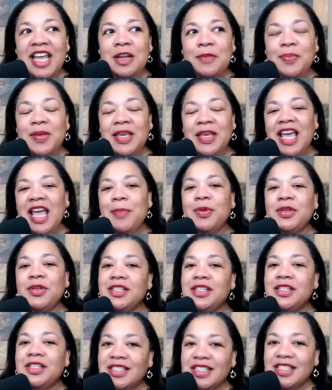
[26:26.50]
And to be able
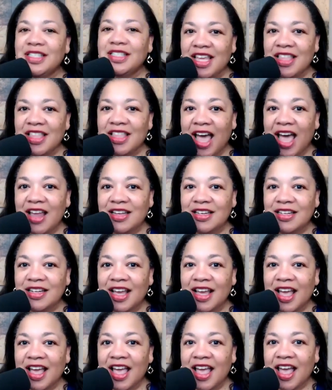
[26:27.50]
to say that
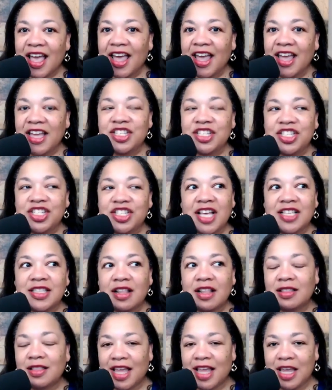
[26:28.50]
and
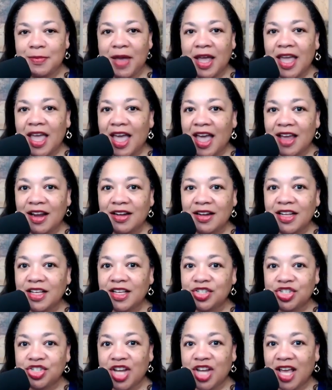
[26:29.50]
just lay my head on
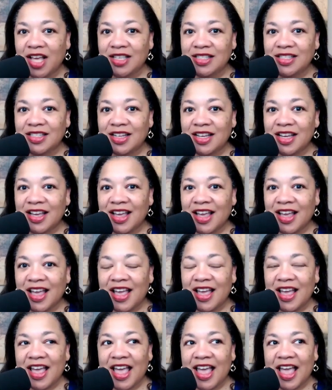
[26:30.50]
his chest,
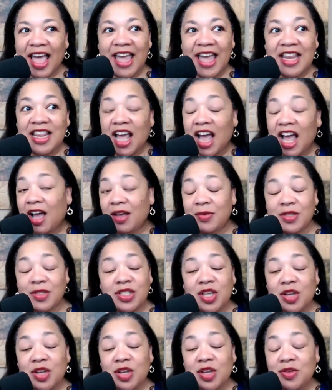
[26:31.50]
and I
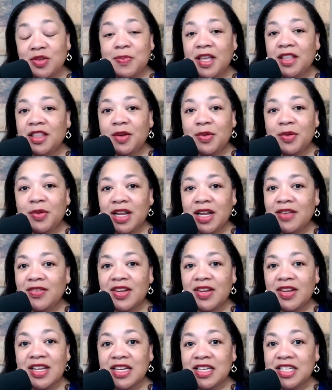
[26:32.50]
was so spent, there weren't
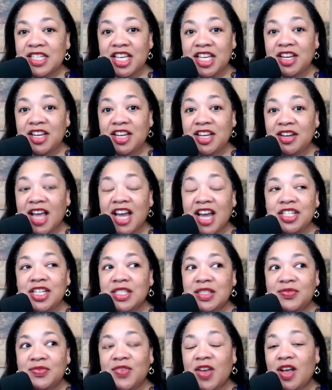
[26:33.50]
even any tears. I
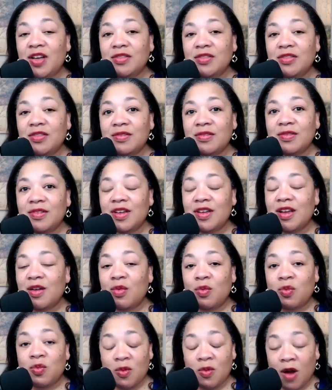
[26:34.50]
just felt
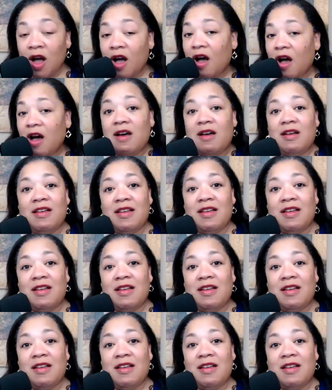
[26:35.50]
raw.